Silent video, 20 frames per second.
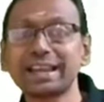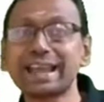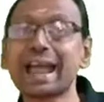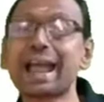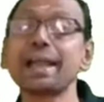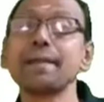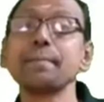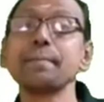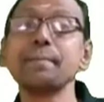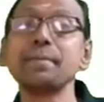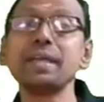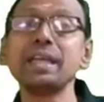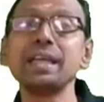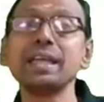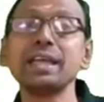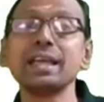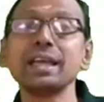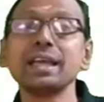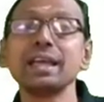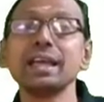can
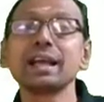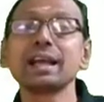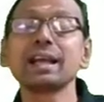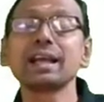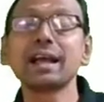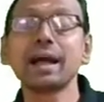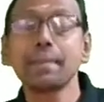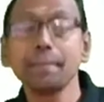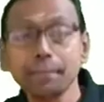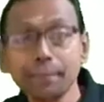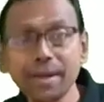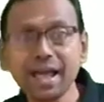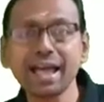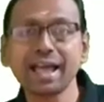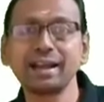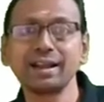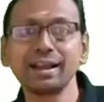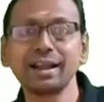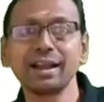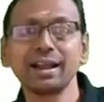be
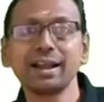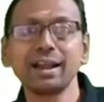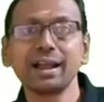compared